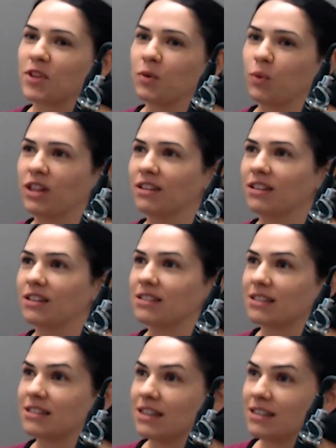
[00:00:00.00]
whether they're
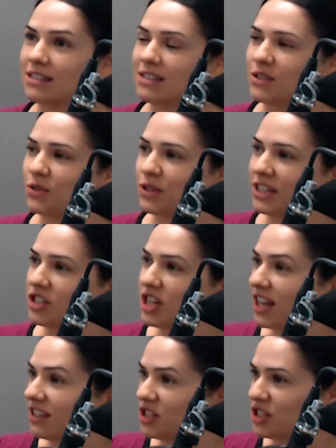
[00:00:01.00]
successes or they're
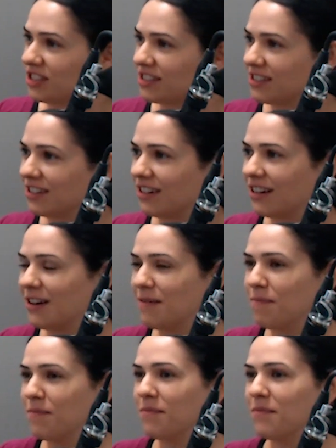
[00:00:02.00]
challenges.
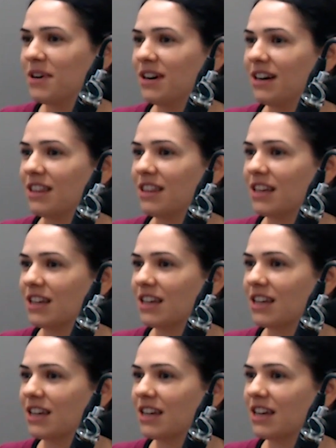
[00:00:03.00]
I
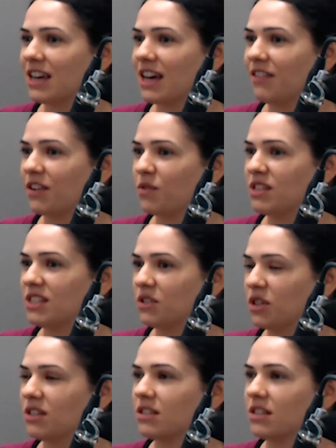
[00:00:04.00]
think having
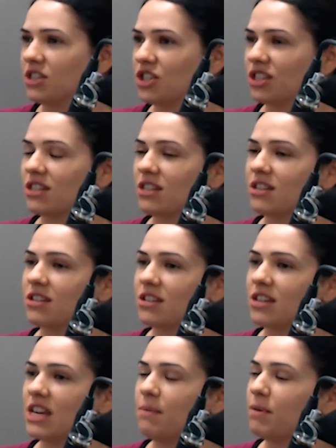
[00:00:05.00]
resilience and just
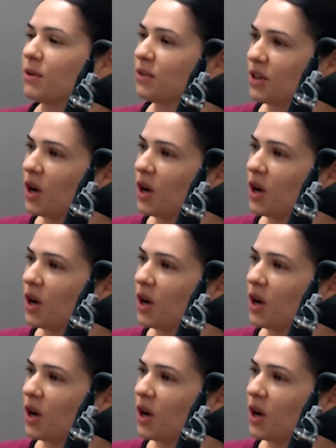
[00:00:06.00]
keeping on